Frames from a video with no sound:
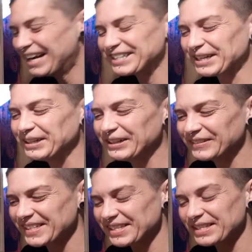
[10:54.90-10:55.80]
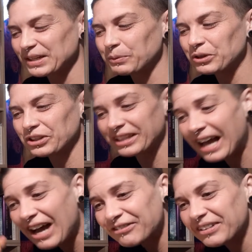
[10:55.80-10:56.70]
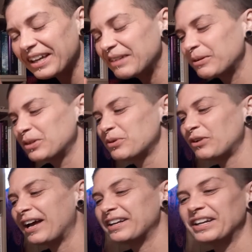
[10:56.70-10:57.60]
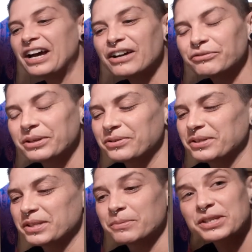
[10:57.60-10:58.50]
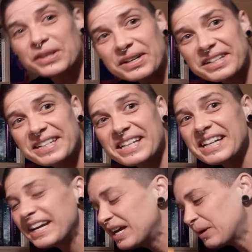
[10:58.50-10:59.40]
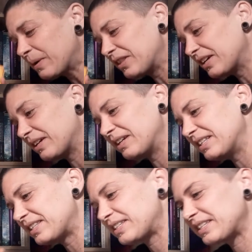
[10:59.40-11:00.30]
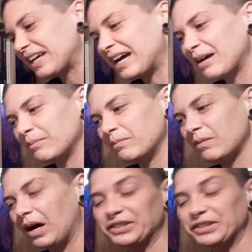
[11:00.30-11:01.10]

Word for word: I don't know if this is like worth laughing at, whether we've had enough, whether it's absurdity, whether it's, um, I